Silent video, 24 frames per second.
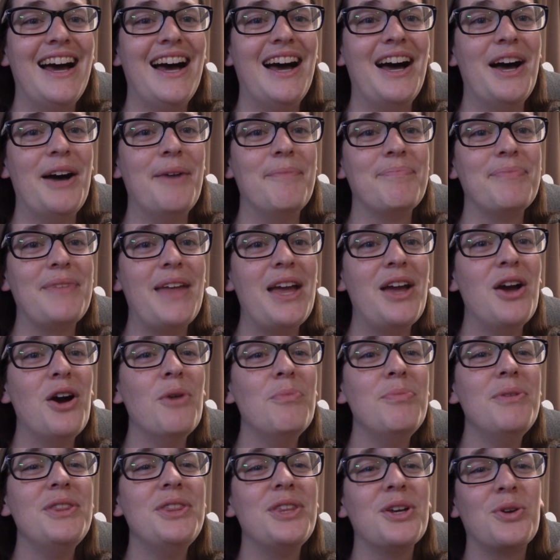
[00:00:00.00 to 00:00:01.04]
Um, I
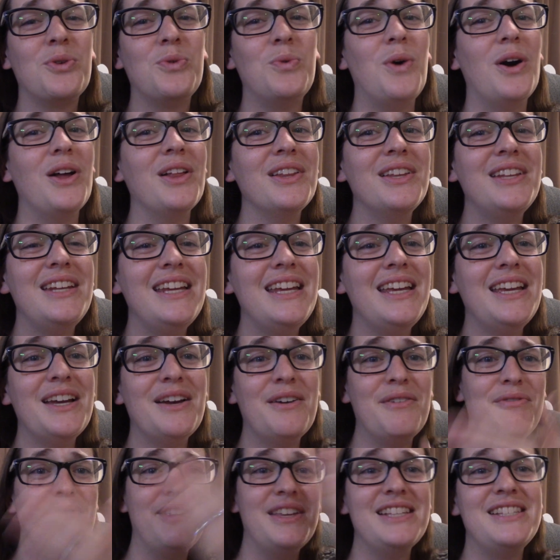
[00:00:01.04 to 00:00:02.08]
hope that the quality
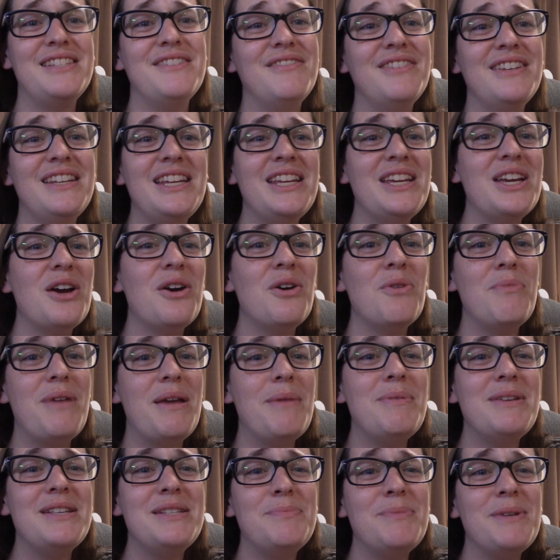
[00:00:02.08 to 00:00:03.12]
of this video
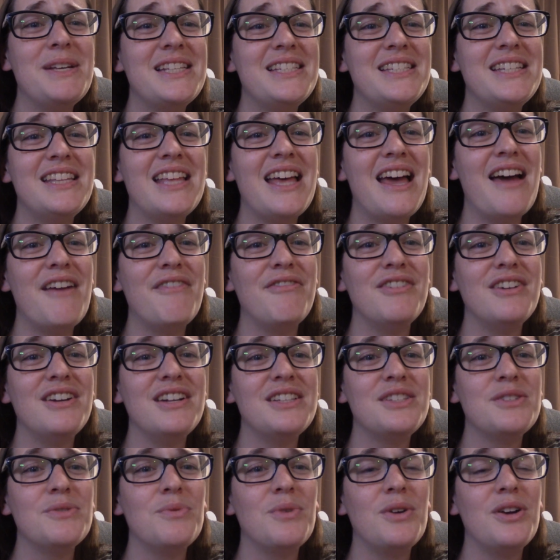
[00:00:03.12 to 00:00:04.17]
maybe speaks to the effort
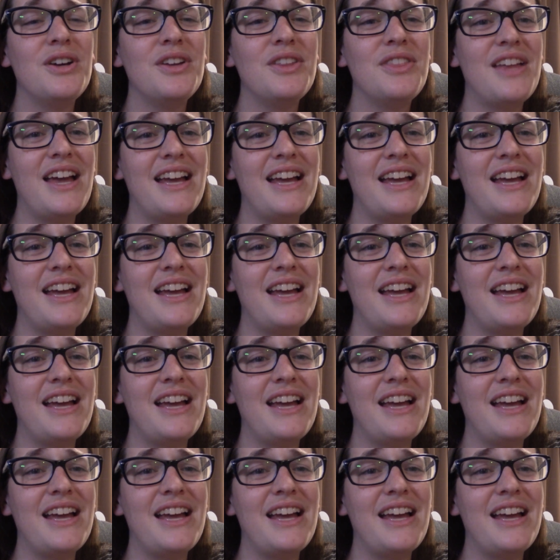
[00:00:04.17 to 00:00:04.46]
it's worth.